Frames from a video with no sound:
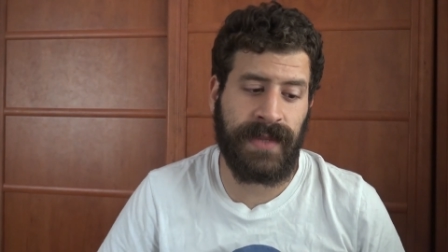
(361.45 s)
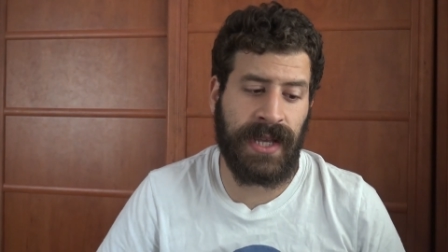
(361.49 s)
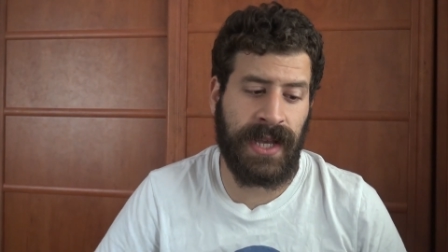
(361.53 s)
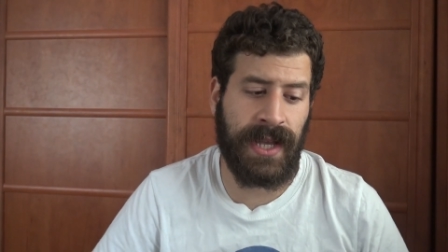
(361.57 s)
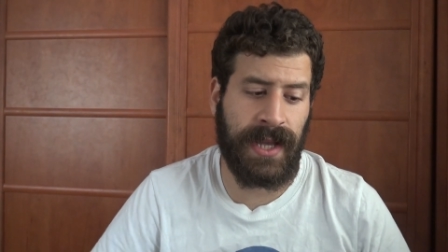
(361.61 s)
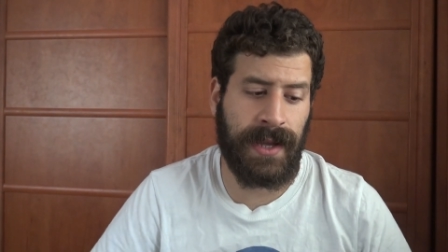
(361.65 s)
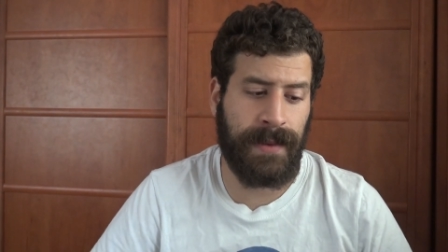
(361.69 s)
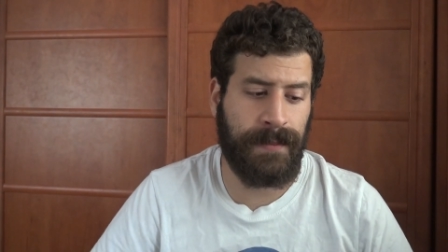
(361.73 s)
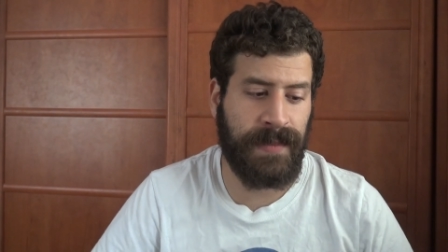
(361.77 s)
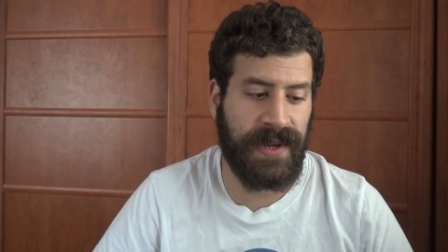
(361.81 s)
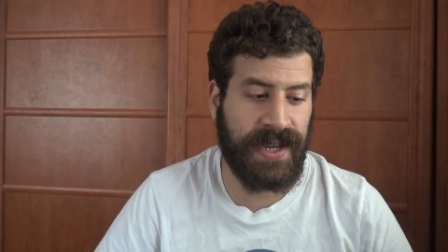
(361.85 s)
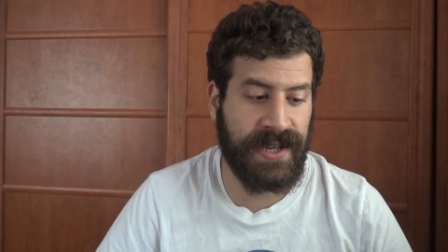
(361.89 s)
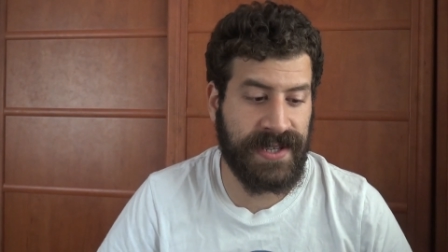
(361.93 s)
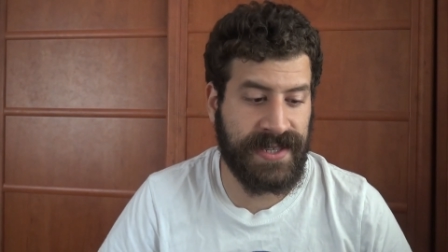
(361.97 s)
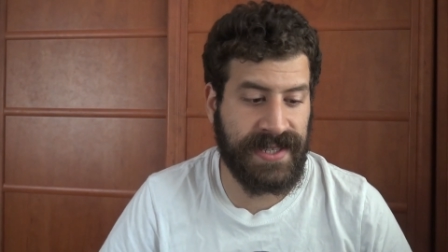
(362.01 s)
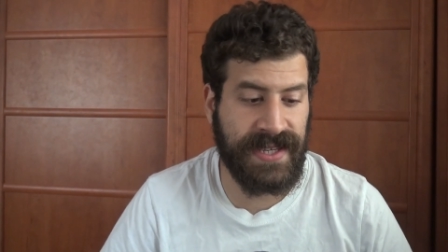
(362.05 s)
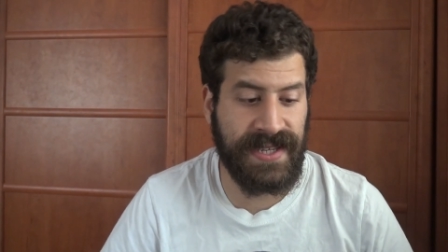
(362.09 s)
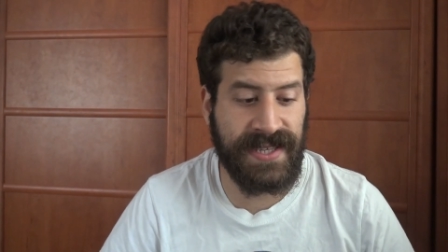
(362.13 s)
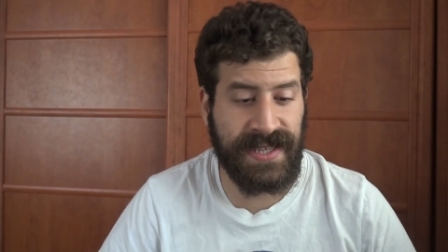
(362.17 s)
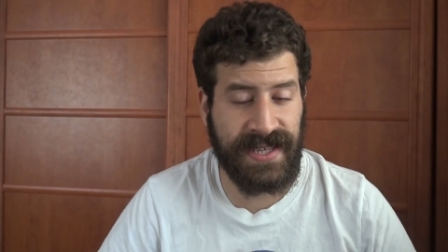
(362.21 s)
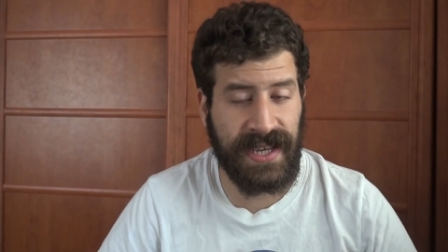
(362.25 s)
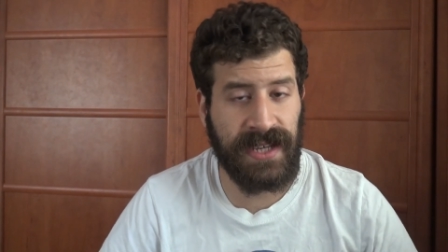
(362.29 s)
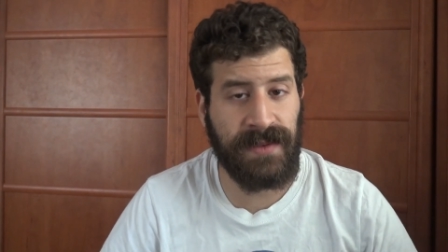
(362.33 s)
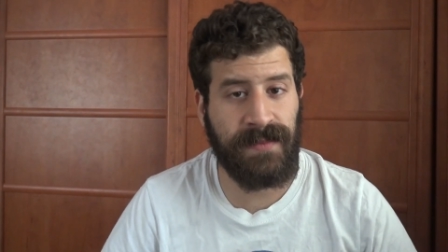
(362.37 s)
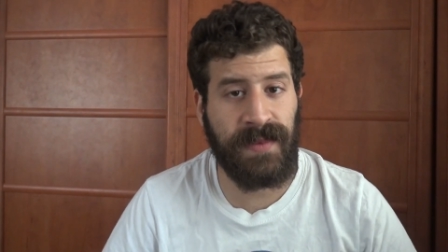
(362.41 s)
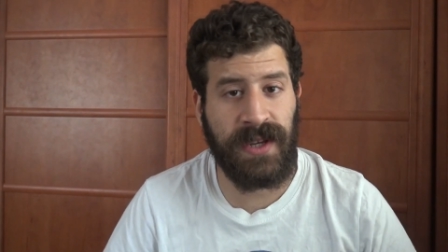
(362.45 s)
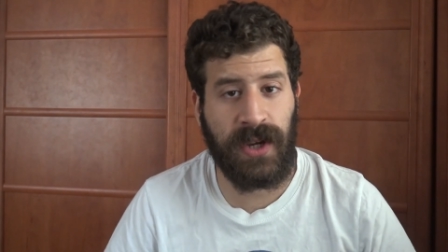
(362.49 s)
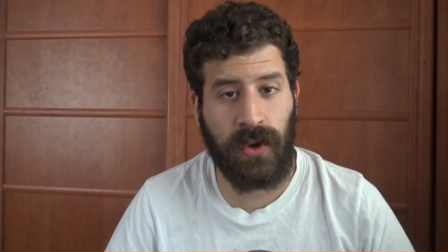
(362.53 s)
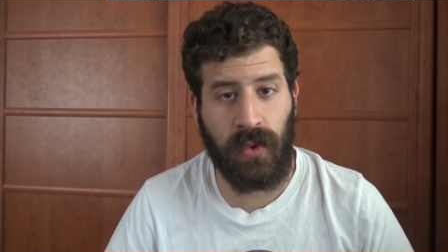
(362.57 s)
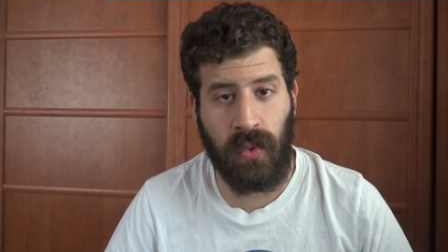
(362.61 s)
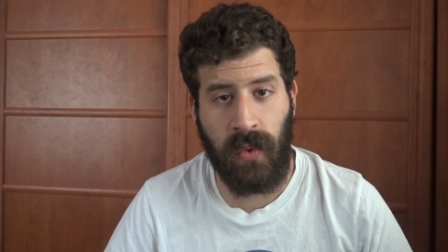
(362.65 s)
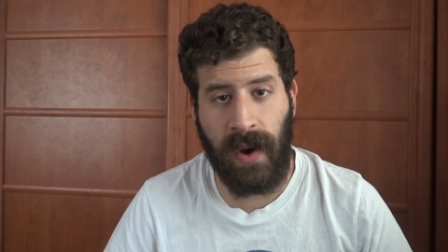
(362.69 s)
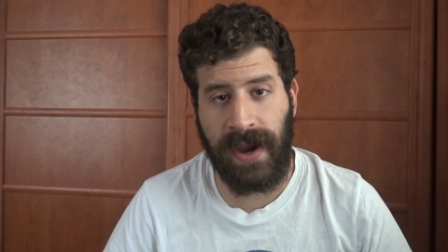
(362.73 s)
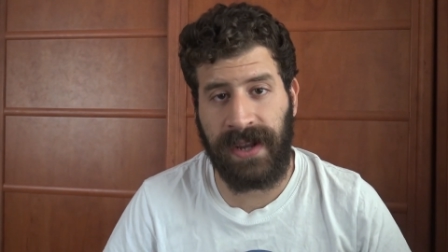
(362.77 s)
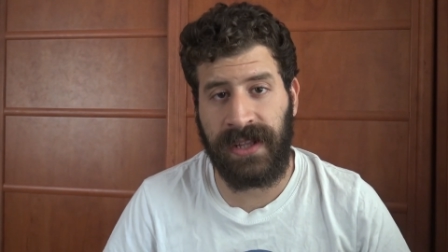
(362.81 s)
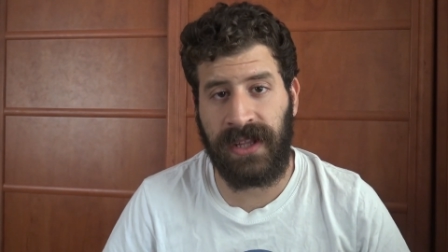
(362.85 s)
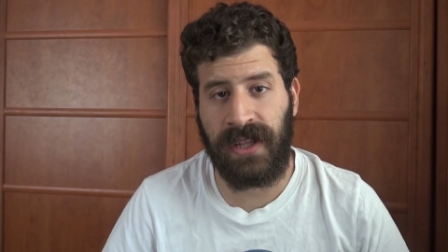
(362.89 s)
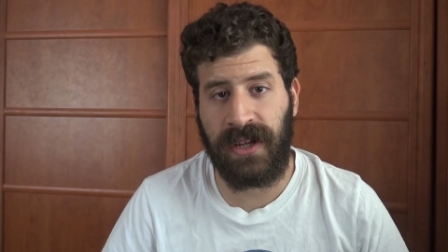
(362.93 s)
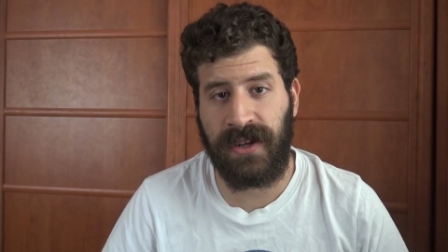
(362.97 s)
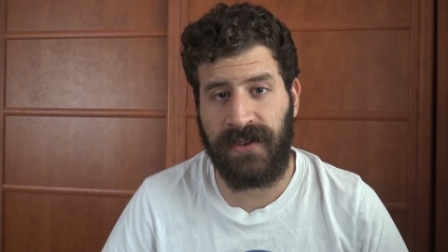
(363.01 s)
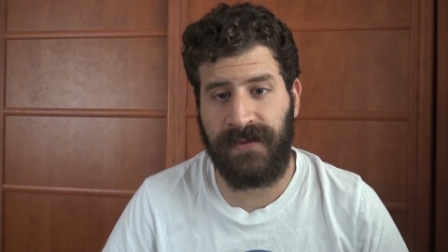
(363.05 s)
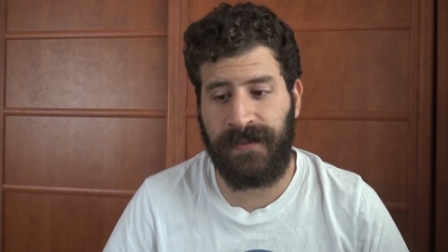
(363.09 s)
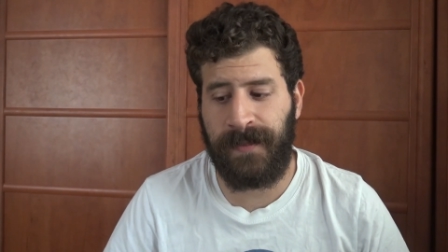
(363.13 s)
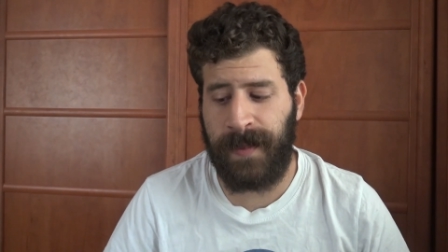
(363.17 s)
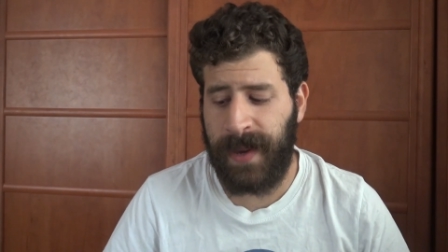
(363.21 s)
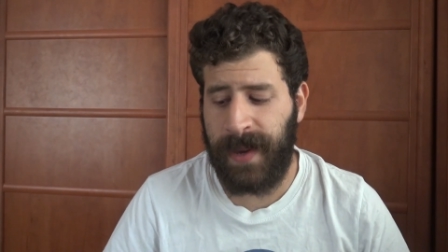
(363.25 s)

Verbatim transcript: um, because they sent me quite a lot of